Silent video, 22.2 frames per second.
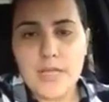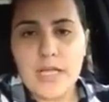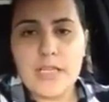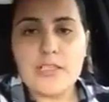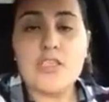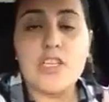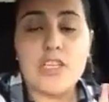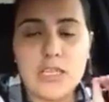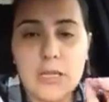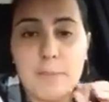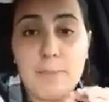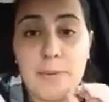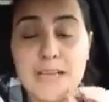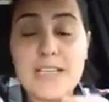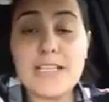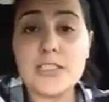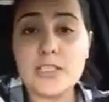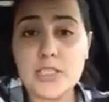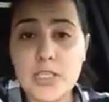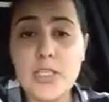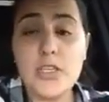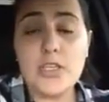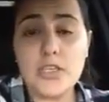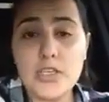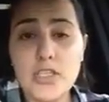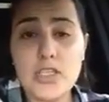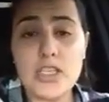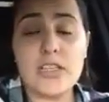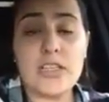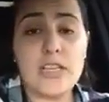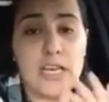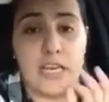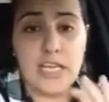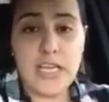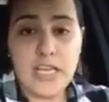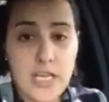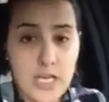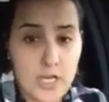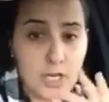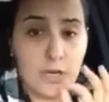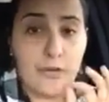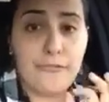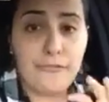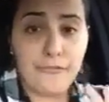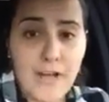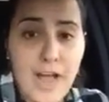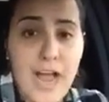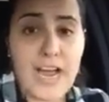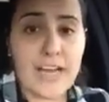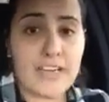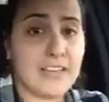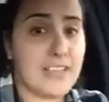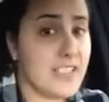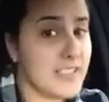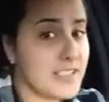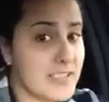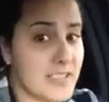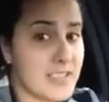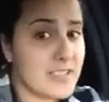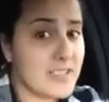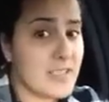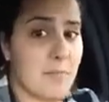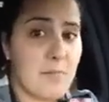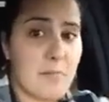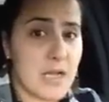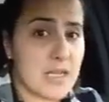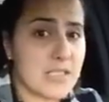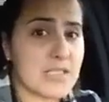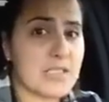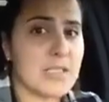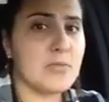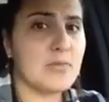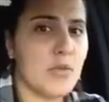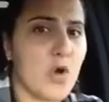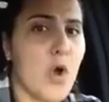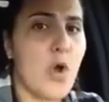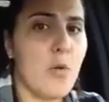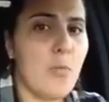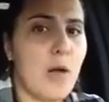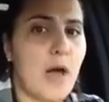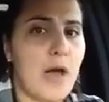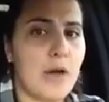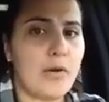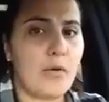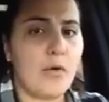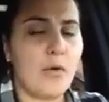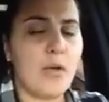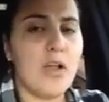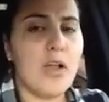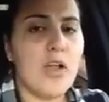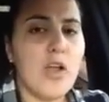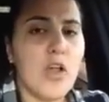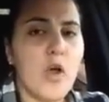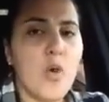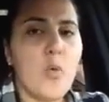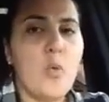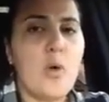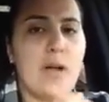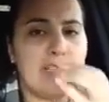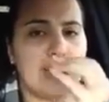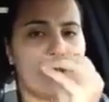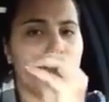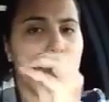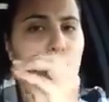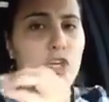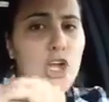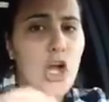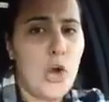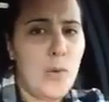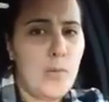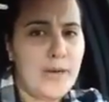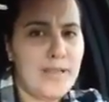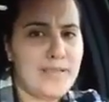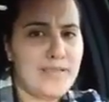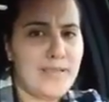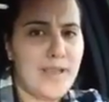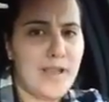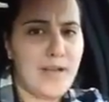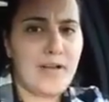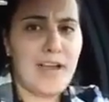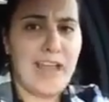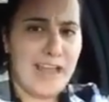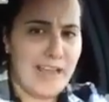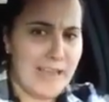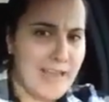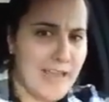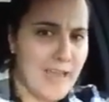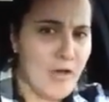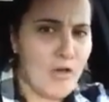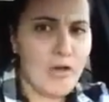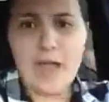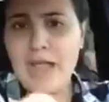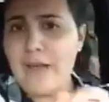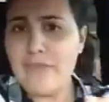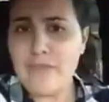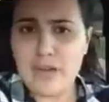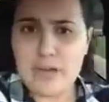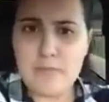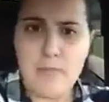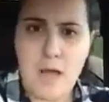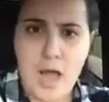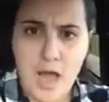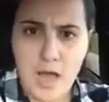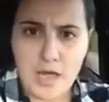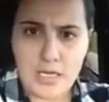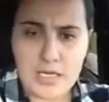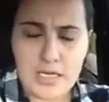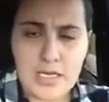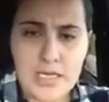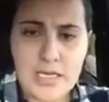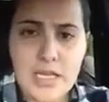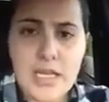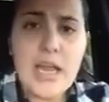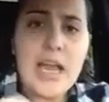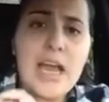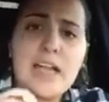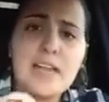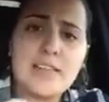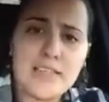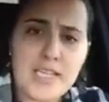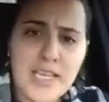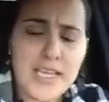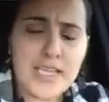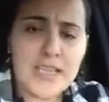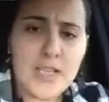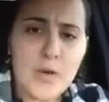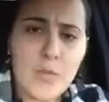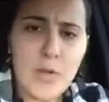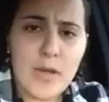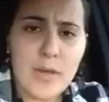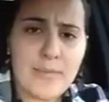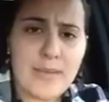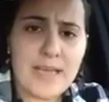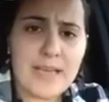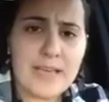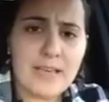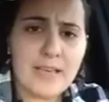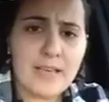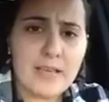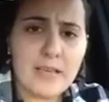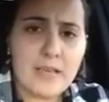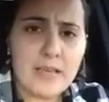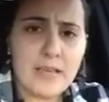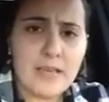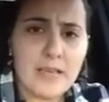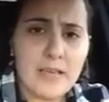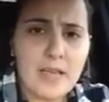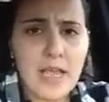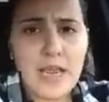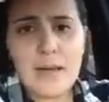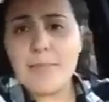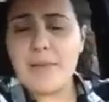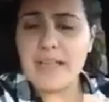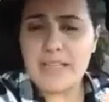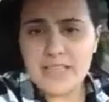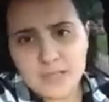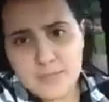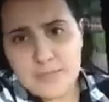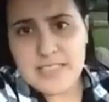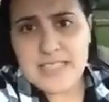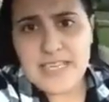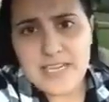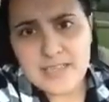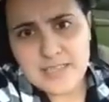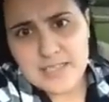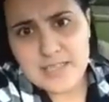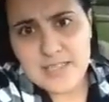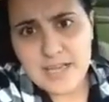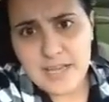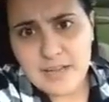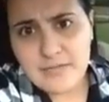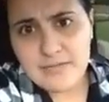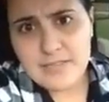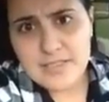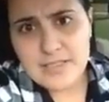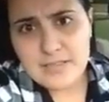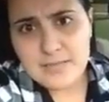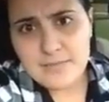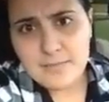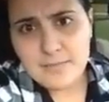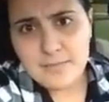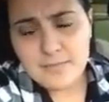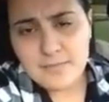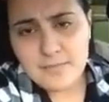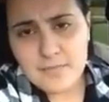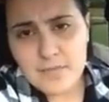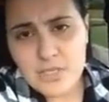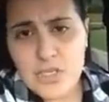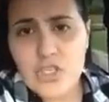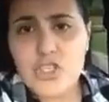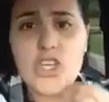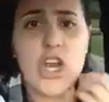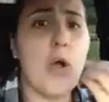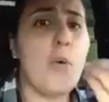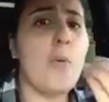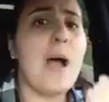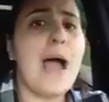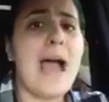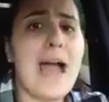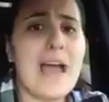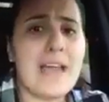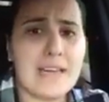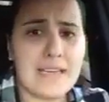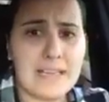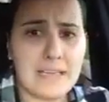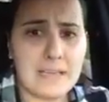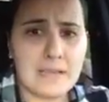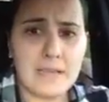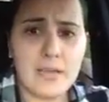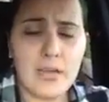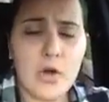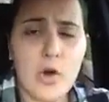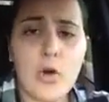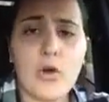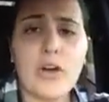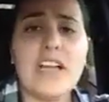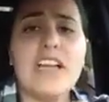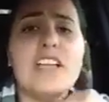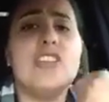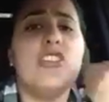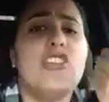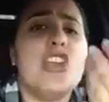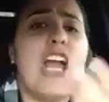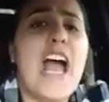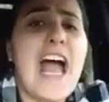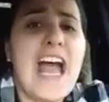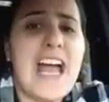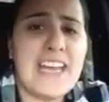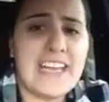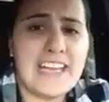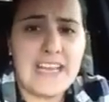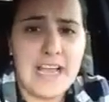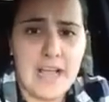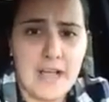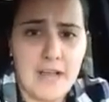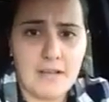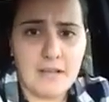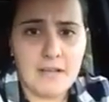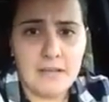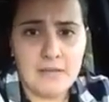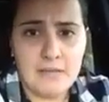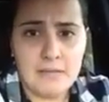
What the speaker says: So the best solution that he could find, this is the Muslim role model, was to go in there and kill everybody and take the women and make them sex slaves. Jawari or a Jariya.